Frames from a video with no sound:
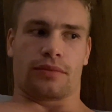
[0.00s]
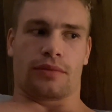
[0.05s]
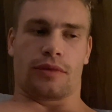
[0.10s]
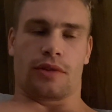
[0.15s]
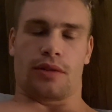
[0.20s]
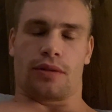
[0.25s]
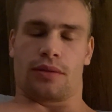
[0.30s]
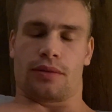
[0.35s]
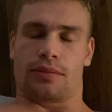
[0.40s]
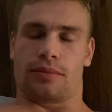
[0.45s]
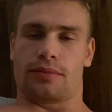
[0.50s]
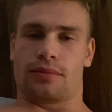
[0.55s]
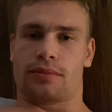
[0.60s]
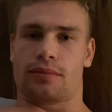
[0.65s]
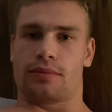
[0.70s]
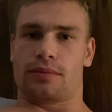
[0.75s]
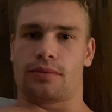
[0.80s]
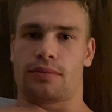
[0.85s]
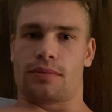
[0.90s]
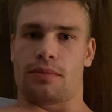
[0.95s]
you know,
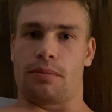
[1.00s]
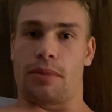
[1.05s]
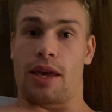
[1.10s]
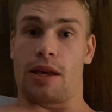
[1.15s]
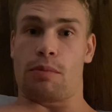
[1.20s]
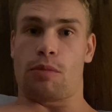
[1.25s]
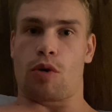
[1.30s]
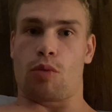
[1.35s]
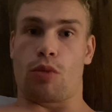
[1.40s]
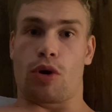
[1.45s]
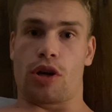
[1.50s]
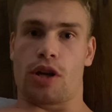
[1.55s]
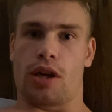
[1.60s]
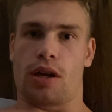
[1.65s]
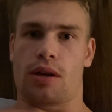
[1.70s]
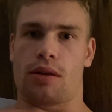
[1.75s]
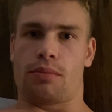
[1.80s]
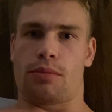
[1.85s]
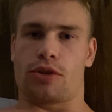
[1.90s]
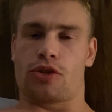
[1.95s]
make more
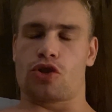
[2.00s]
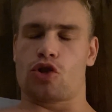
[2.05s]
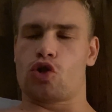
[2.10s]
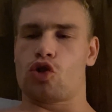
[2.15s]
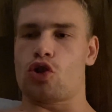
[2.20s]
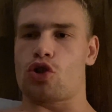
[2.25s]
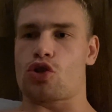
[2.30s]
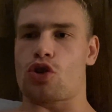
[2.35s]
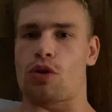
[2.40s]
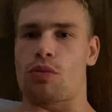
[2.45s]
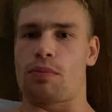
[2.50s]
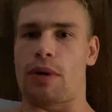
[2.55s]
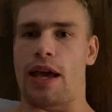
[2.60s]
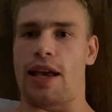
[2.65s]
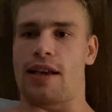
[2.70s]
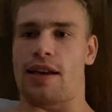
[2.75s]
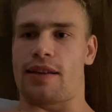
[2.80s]
money, but just don't make